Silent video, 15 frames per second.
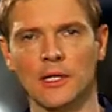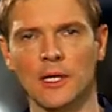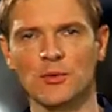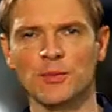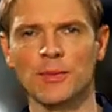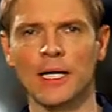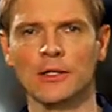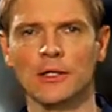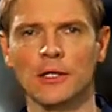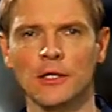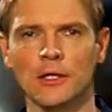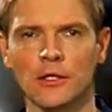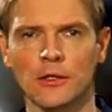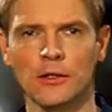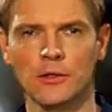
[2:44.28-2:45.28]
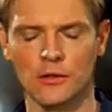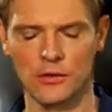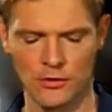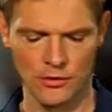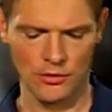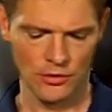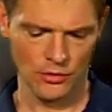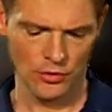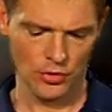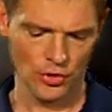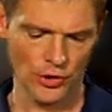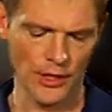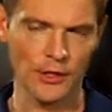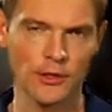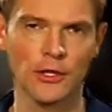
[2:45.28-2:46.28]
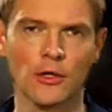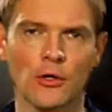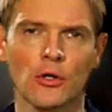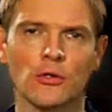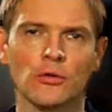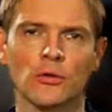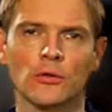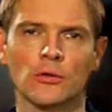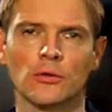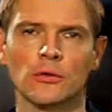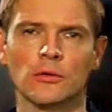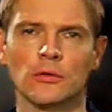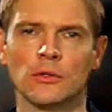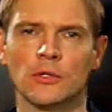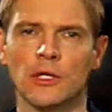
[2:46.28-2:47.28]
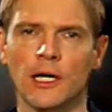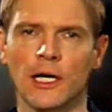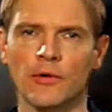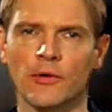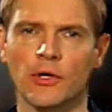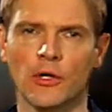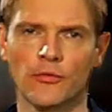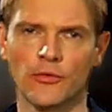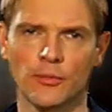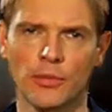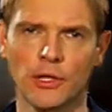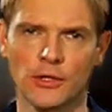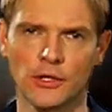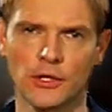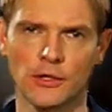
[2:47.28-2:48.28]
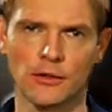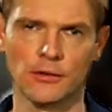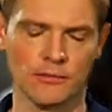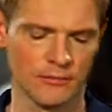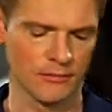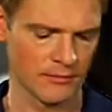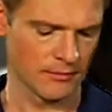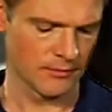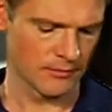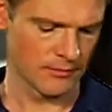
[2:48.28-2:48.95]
I simply plug the lock node into the circuit board in the smart relay.